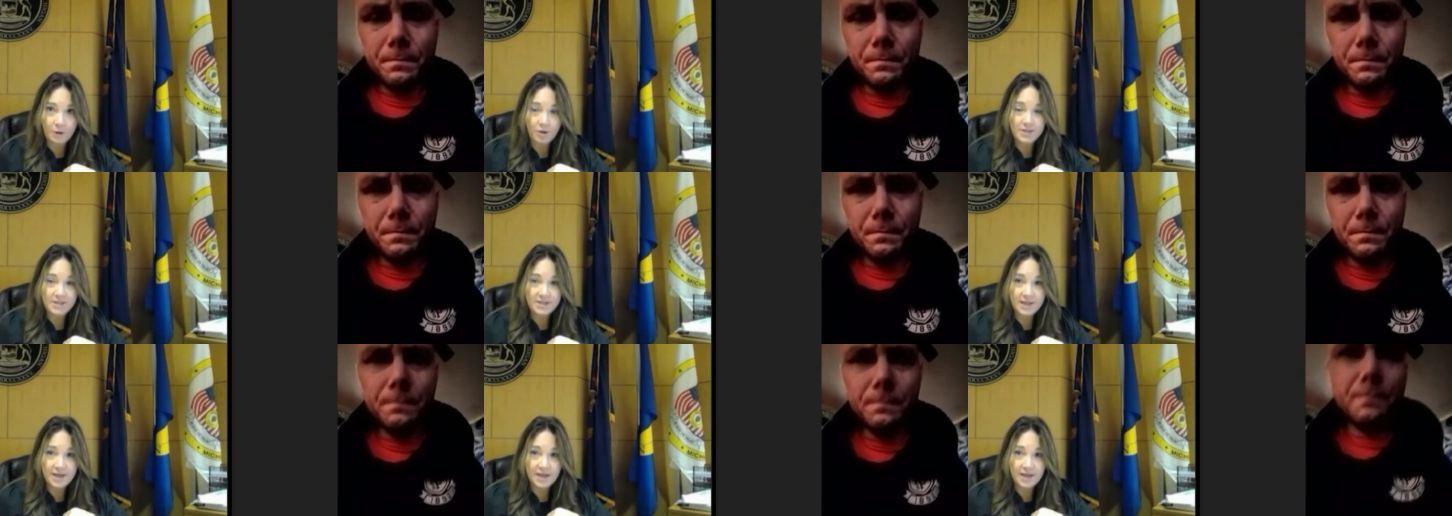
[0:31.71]
Speaker 1: you
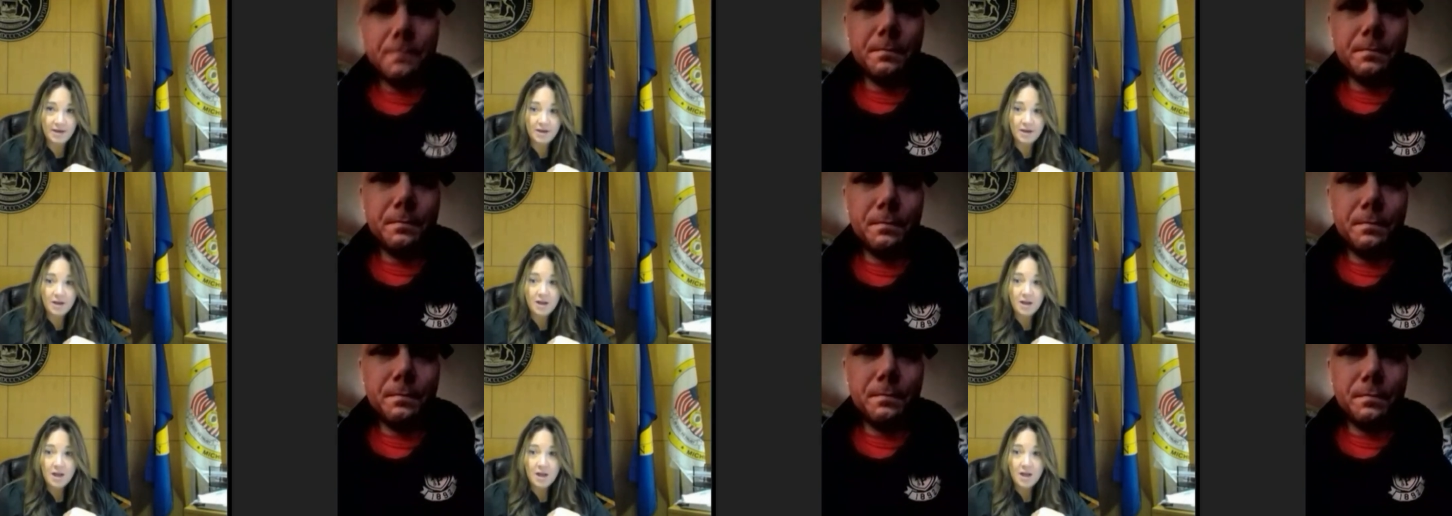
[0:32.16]
to be in
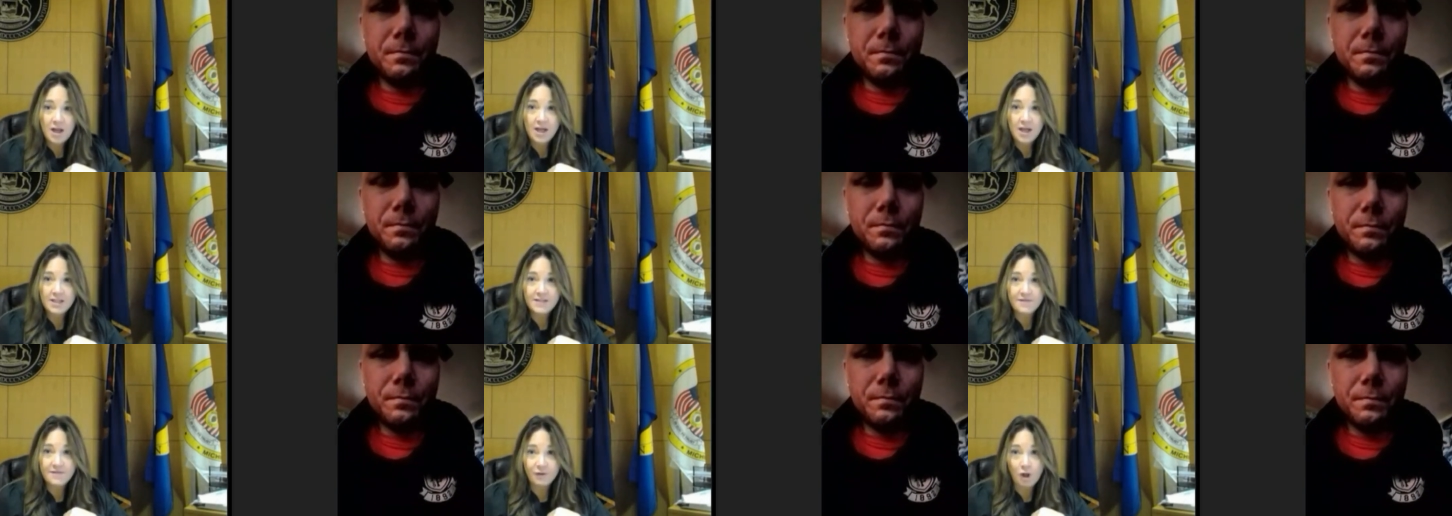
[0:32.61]

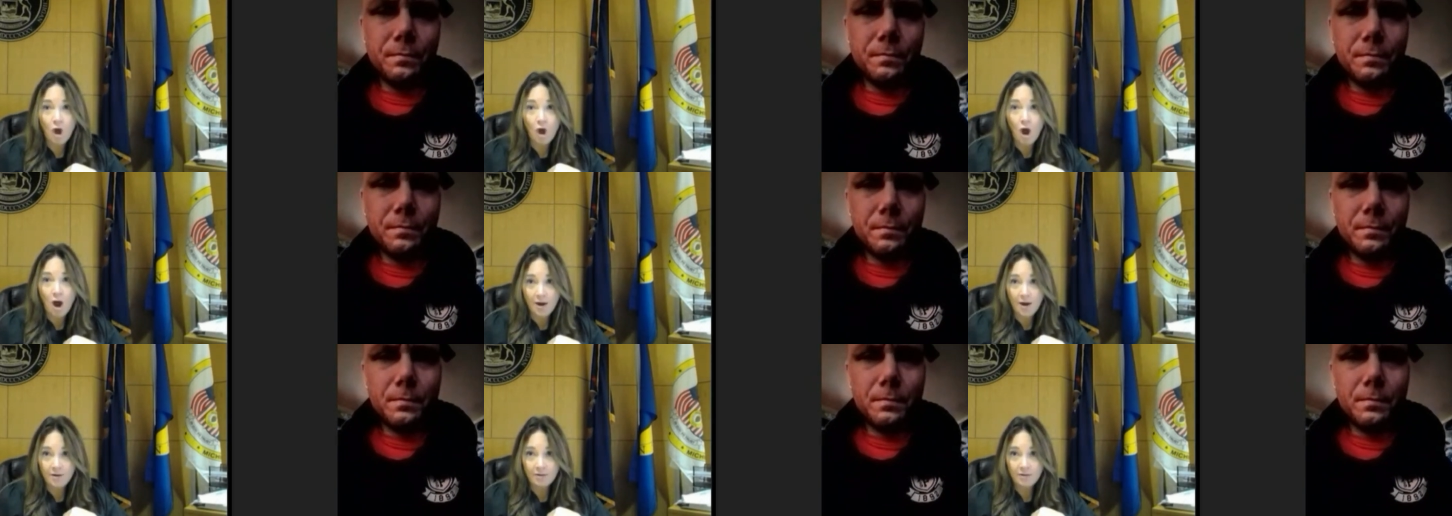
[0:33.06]
person
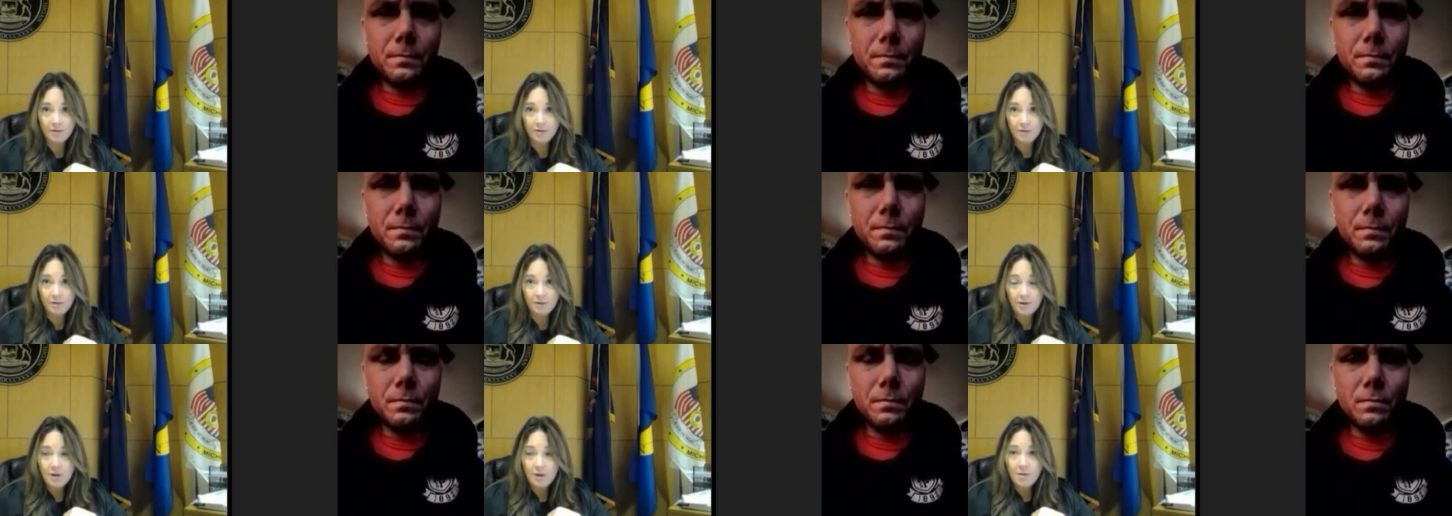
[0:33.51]
is
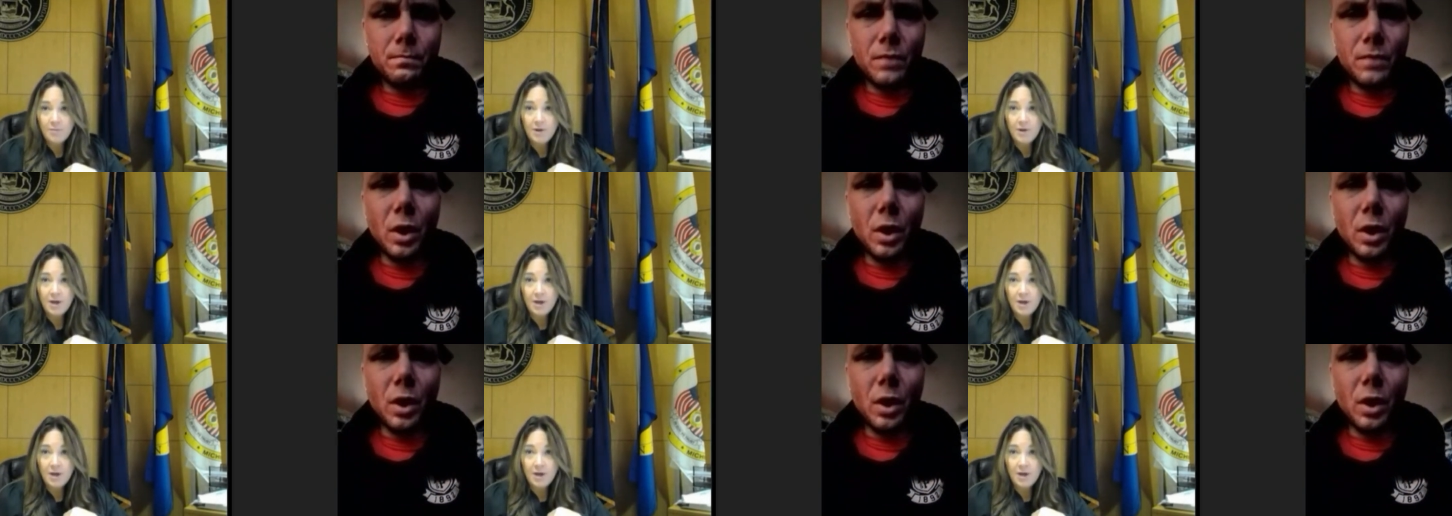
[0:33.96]
flawed,